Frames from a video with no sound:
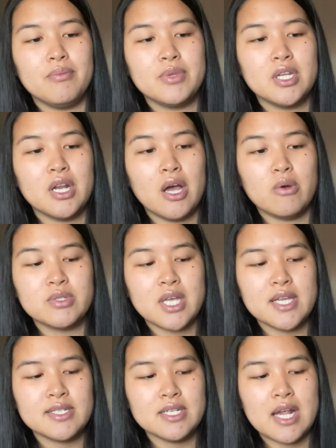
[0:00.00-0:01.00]
you know,
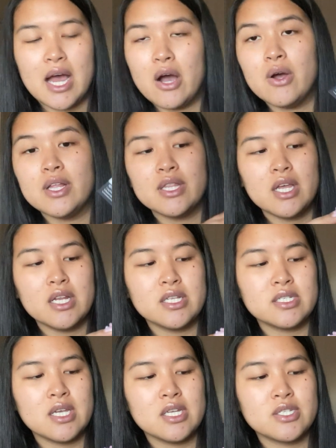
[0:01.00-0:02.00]
test it out, and then
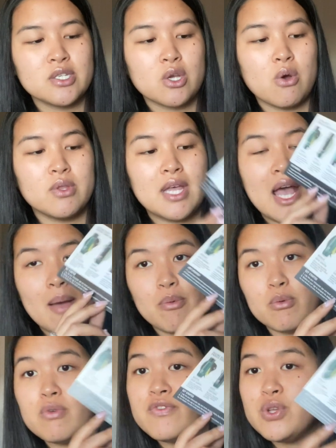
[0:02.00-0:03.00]
it says to go on the
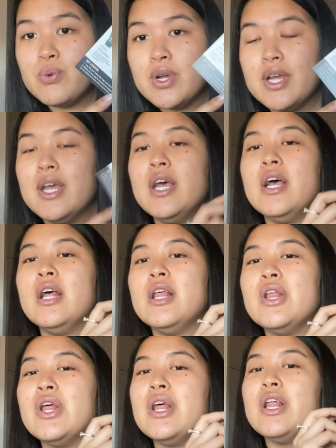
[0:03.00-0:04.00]
app and review it.
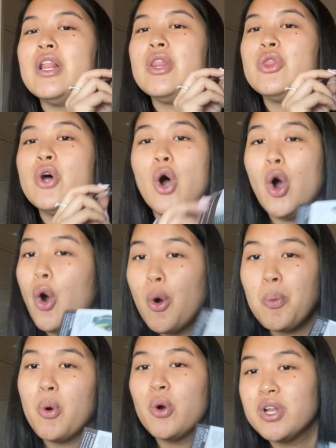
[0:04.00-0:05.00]
The
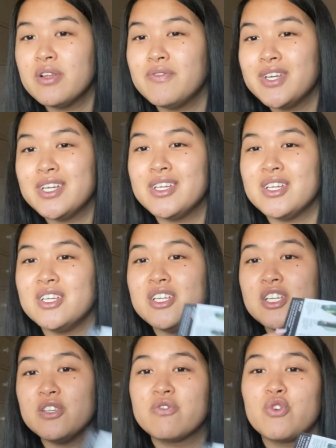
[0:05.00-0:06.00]
whole point of it
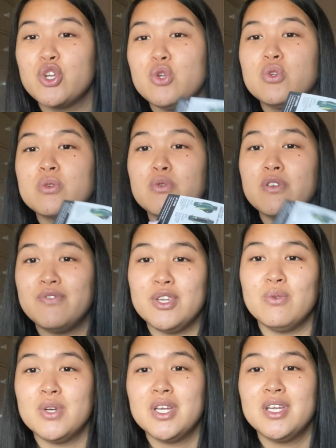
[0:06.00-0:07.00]
is for you to
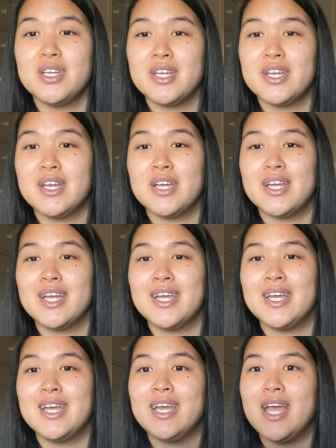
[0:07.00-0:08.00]
review it
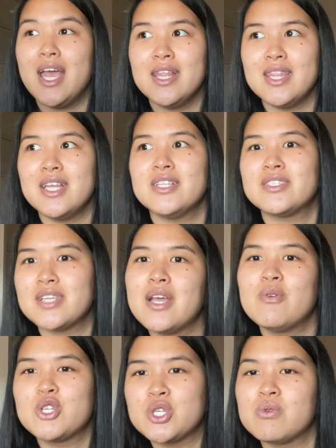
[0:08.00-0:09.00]
and then
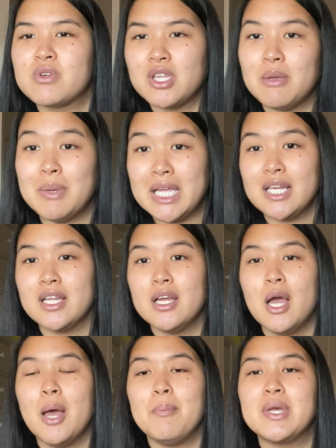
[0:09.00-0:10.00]
say what you really mean,
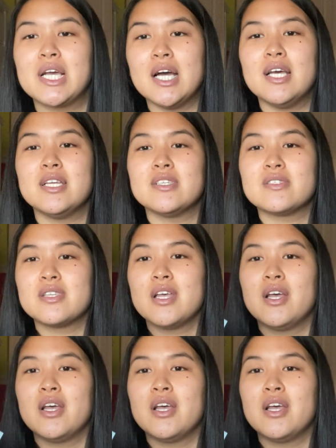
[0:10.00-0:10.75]
because